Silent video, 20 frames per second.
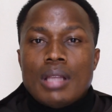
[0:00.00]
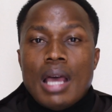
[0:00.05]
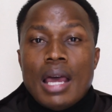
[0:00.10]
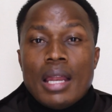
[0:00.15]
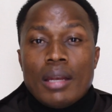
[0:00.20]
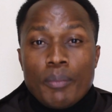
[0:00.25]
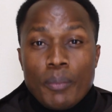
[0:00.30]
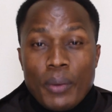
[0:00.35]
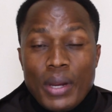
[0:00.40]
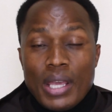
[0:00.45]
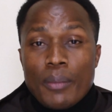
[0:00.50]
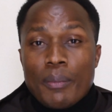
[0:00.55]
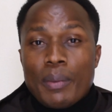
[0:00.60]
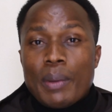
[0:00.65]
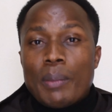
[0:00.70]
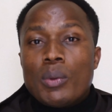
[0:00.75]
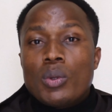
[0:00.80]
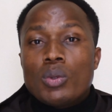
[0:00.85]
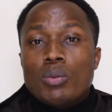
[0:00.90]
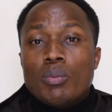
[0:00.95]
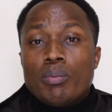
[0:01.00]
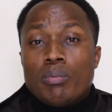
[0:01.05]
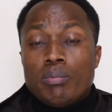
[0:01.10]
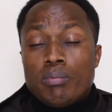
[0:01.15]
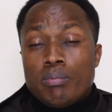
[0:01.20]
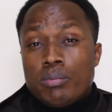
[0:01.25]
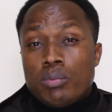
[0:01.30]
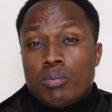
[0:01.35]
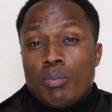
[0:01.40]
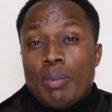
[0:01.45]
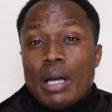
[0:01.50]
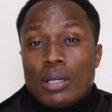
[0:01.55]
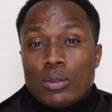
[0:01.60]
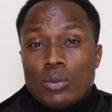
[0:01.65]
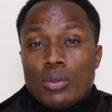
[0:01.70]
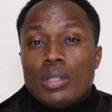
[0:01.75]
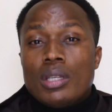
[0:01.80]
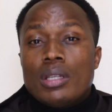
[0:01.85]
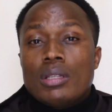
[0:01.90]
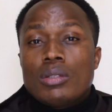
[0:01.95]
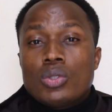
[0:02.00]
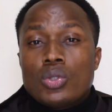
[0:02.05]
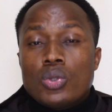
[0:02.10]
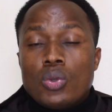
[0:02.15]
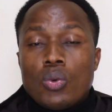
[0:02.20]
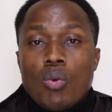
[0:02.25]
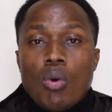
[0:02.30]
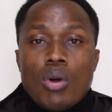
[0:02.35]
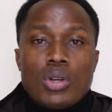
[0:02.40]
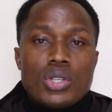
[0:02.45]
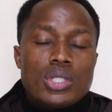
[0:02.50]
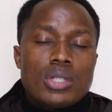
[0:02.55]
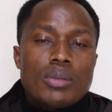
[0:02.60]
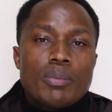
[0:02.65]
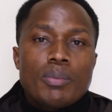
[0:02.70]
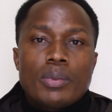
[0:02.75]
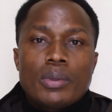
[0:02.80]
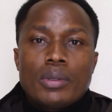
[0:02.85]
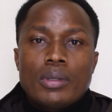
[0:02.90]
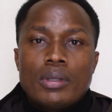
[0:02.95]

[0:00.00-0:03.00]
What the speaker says: and bring people back to the true worship